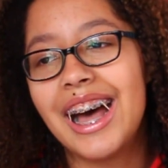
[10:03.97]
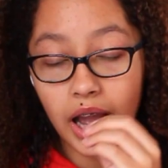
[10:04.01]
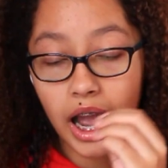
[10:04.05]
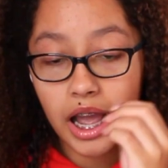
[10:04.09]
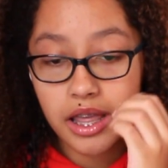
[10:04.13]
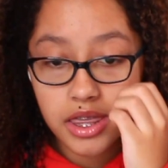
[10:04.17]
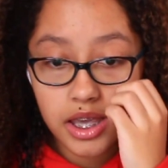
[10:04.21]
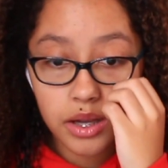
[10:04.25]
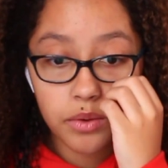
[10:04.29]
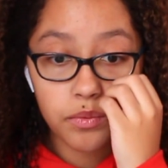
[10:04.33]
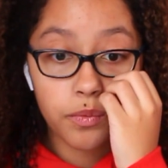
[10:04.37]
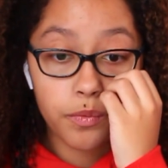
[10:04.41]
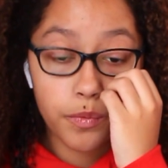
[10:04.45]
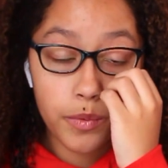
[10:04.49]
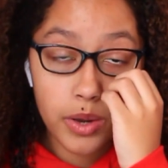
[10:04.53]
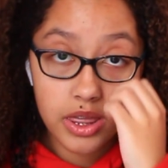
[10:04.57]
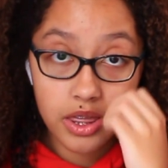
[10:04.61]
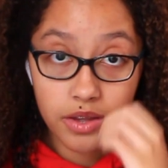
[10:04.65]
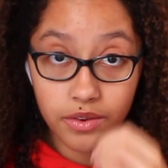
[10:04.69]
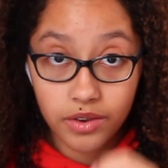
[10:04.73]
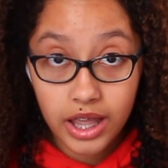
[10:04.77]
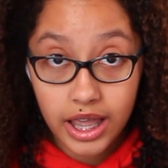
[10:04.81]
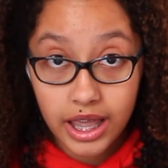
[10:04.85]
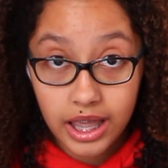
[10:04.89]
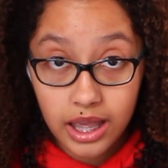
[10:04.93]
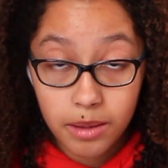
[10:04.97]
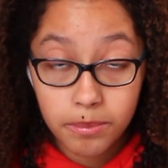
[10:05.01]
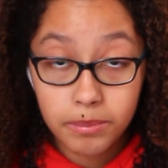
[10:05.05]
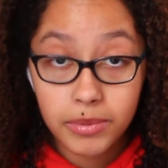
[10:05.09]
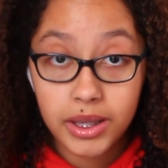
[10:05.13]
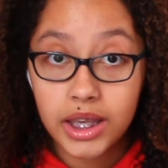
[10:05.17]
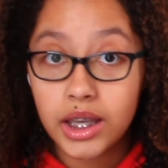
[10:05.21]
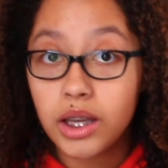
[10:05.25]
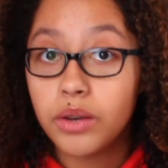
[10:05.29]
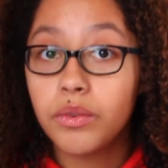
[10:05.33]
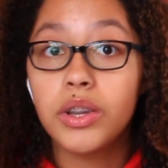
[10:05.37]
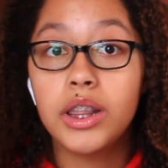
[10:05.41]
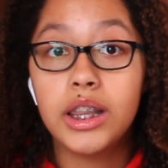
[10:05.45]
I think with him,
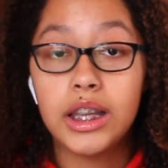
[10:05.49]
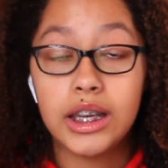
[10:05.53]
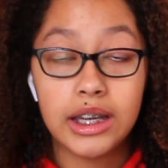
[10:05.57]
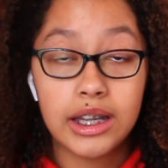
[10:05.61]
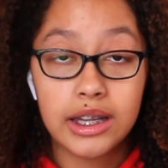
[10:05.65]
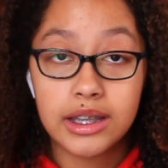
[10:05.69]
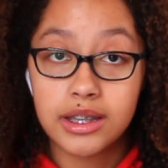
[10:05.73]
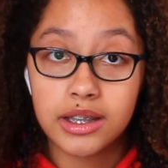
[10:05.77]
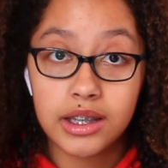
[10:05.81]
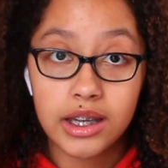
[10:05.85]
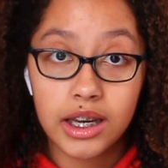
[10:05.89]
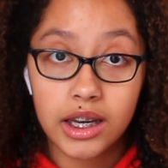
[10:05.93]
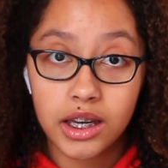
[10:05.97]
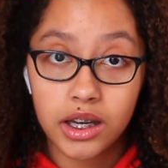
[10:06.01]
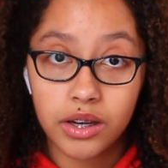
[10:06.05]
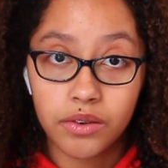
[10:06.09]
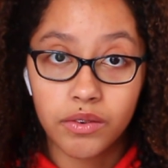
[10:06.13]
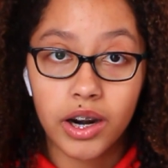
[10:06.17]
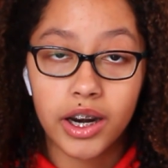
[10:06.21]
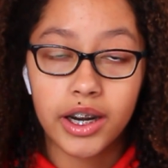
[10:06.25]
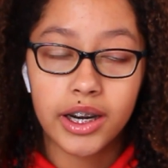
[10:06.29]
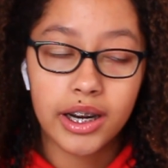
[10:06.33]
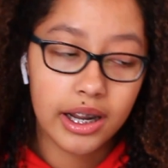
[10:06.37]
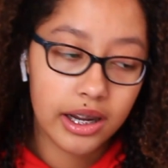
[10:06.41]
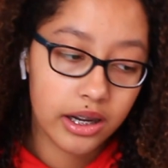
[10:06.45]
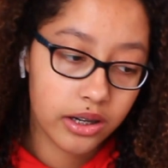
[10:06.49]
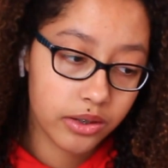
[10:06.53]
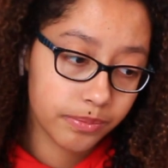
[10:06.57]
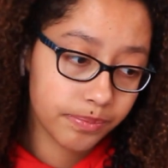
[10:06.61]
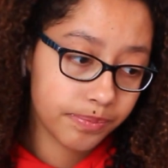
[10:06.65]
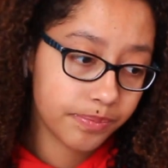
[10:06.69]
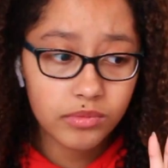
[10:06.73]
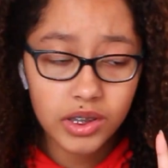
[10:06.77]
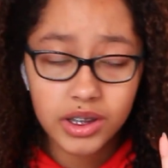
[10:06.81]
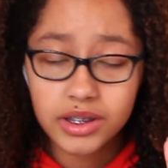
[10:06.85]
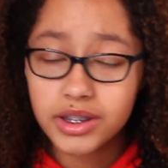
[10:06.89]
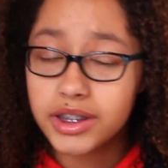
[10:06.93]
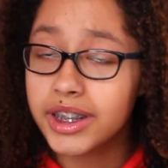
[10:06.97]
he really needs Nini right now
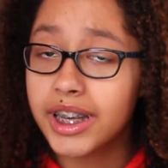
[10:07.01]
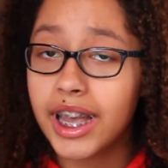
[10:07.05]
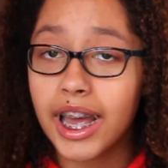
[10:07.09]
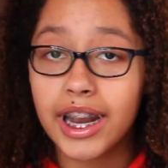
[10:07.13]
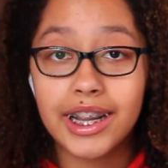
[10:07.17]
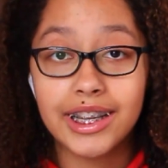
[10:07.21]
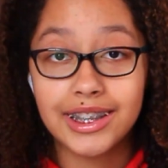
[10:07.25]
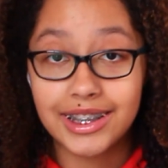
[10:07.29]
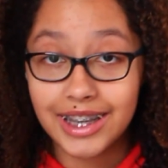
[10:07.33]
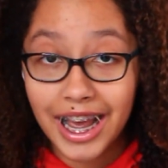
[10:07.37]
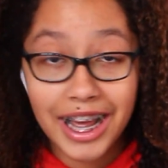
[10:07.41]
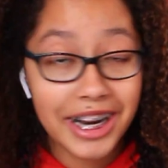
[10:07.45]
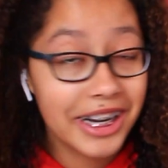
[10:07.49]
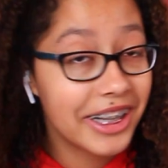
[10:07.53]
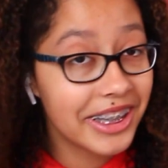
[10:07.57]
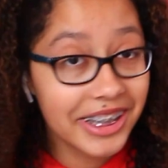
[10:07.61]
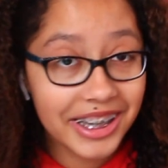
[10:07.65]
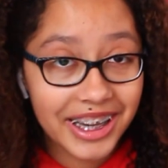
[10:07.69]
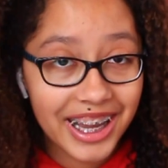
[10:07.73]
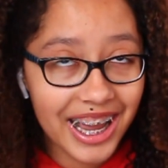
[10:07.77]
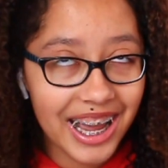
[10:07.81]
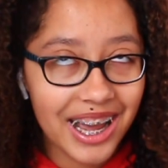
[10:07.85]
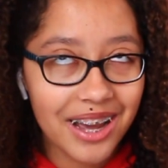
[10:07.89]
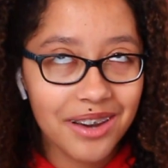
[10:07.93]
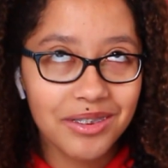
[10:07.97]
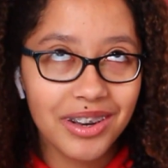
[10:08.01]
to get his head in the game.